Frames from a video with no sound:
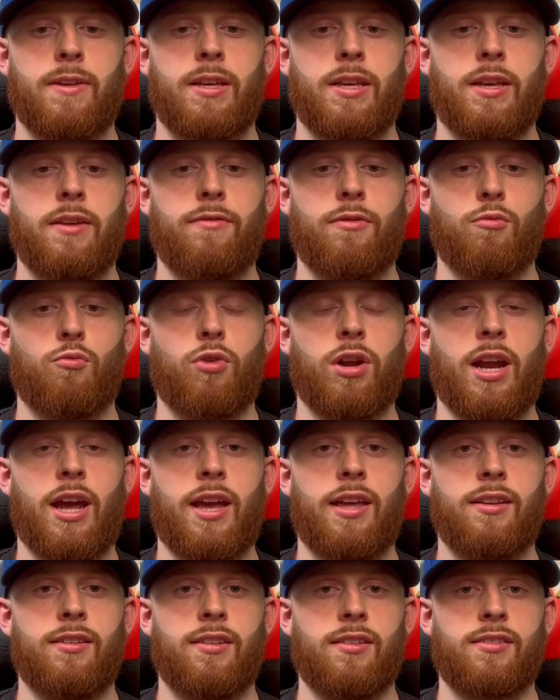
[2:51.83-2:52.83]
even when I
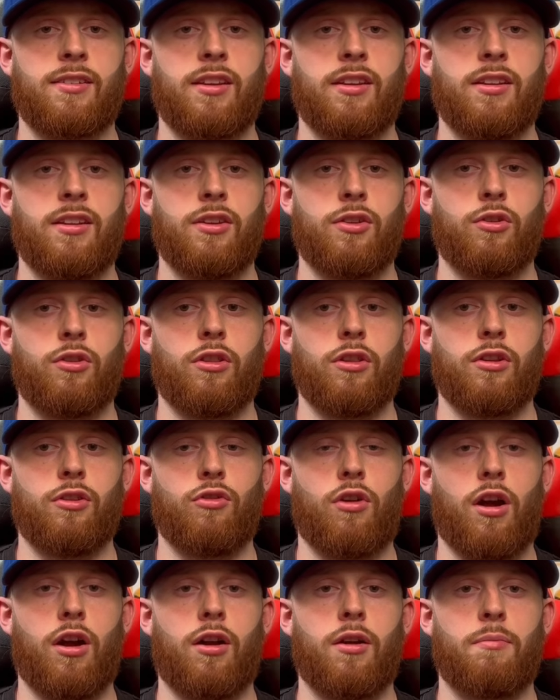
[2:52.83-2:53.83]
had discontinued the
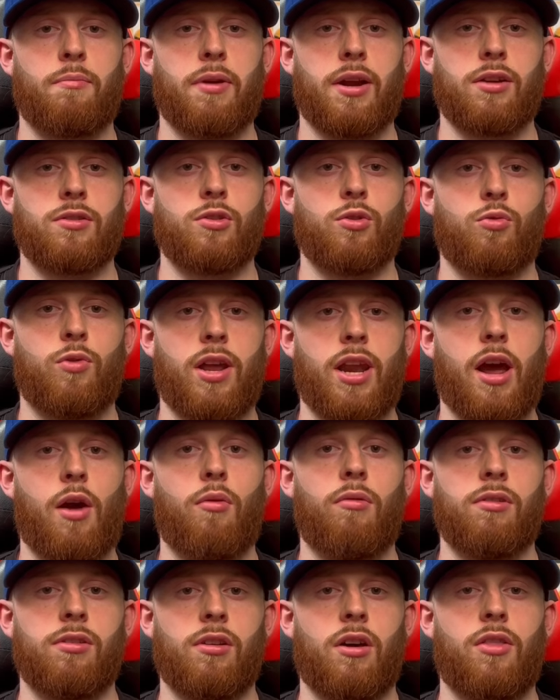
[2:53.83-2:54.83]
drug compared to when I
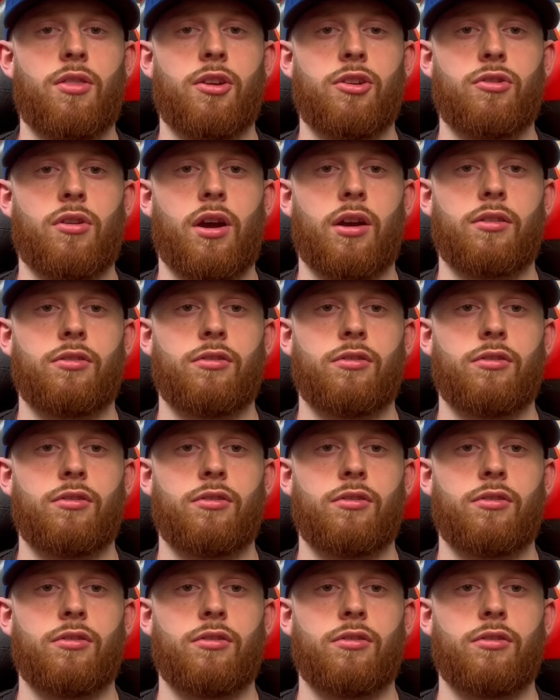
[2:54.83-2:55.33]
was on the drug.